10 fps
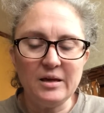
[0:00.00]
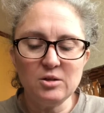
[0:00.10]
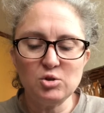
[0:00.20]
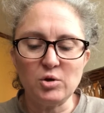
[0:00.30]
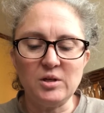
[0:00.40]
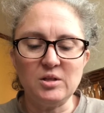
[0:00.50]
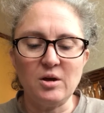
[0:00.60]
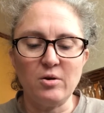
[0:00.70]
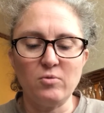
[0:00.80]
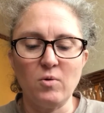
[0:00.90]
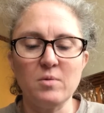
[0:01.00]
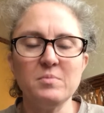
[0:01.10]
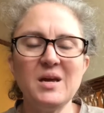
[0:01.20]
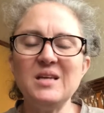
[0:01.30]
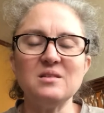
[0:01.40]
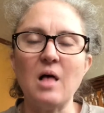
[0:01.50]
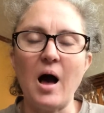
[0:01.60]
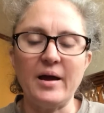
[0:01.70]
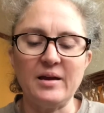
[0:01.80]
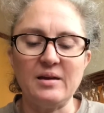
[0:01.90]
shrieked the earthworm. "He's
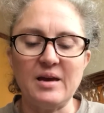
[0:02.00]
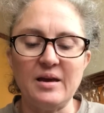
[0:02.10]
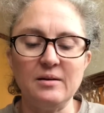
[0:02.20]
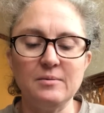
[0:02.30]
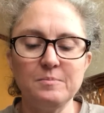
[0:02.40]
lying again."